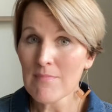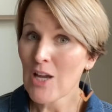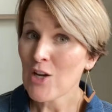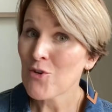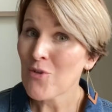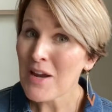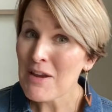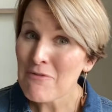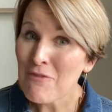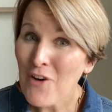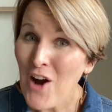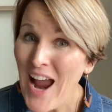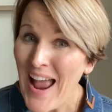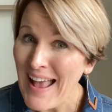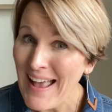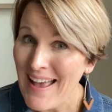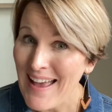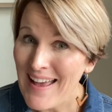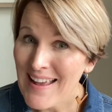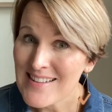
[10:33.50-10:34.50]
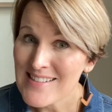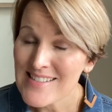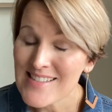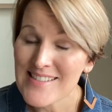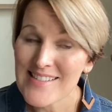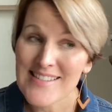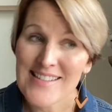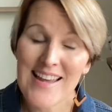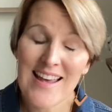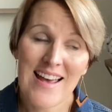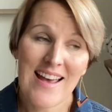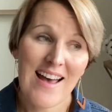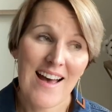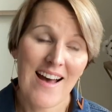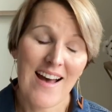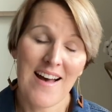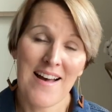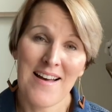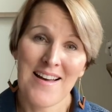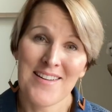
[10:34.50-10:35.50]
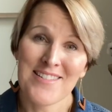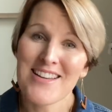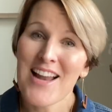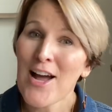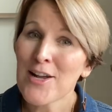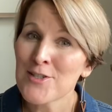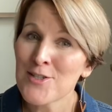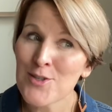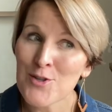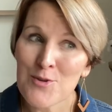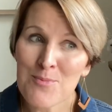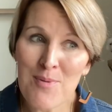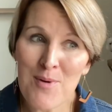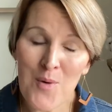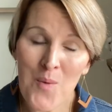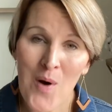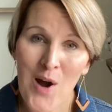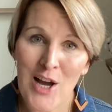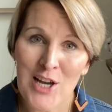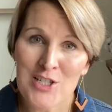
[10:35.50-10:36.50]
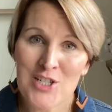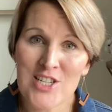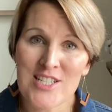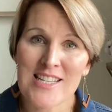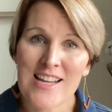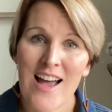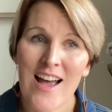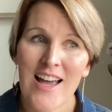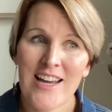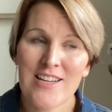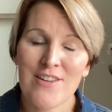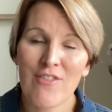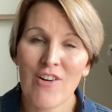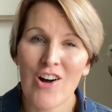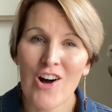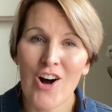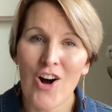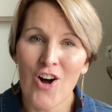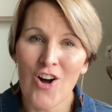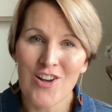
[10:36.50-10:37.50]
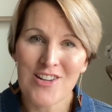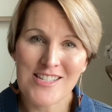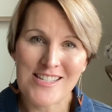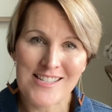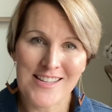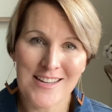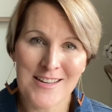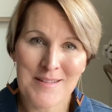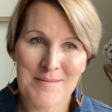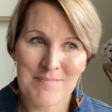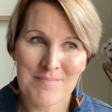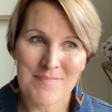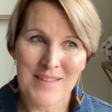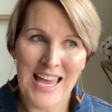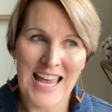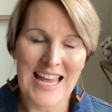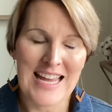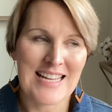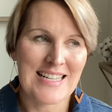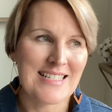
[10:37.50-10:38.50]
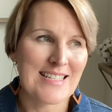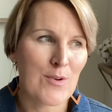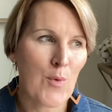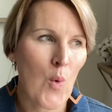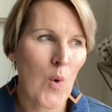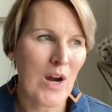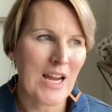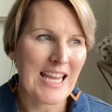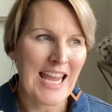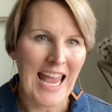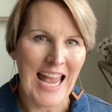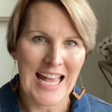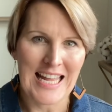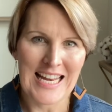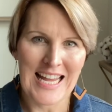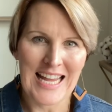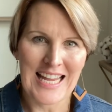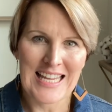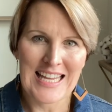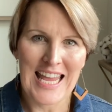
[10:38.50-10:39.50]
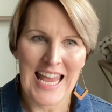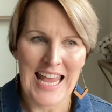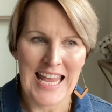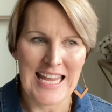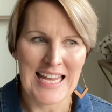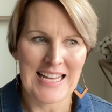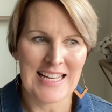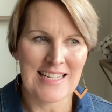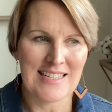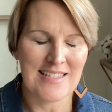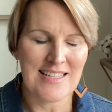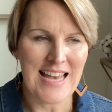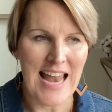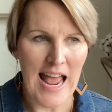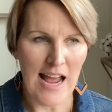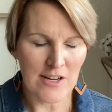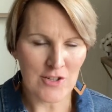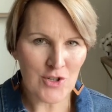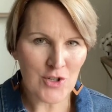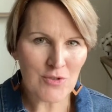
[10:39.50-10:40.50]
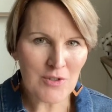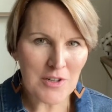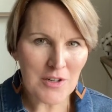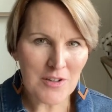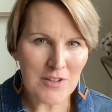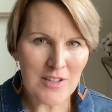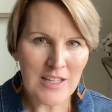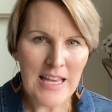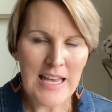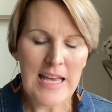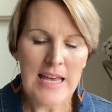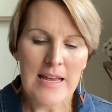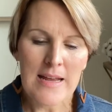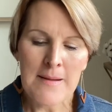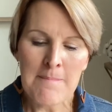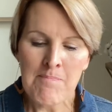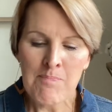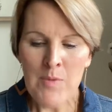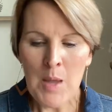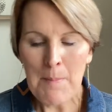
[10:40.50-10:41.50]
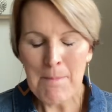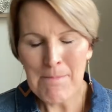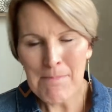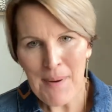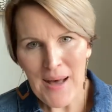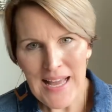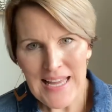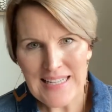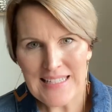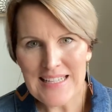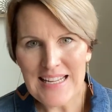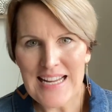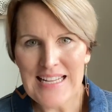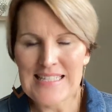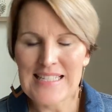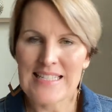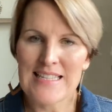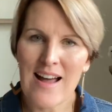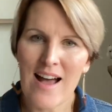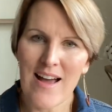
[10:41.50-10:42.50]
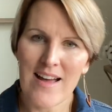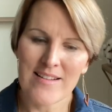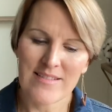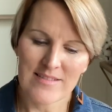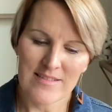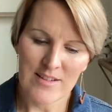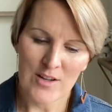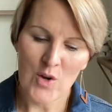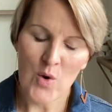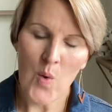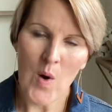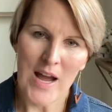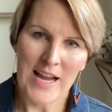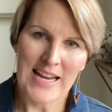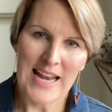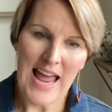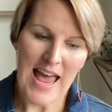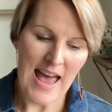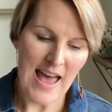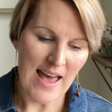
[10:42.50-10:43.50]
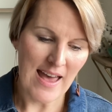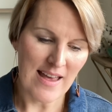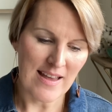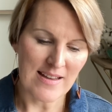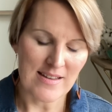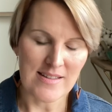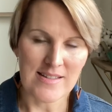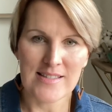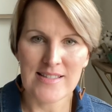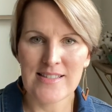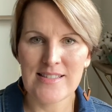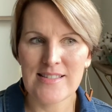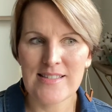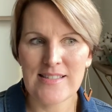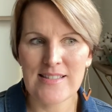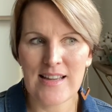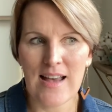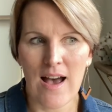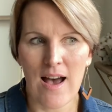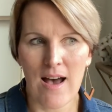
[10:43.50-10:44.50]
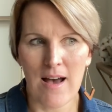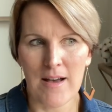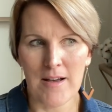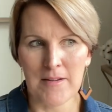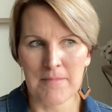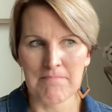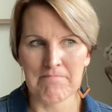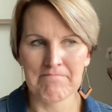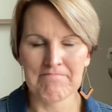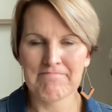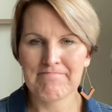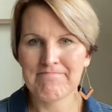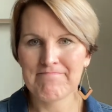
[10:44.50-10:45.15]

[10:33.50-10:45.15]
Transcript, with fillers: Great for hats. Uh, non-superwash is kind of awesome and organic and natural, but it's not quite as um,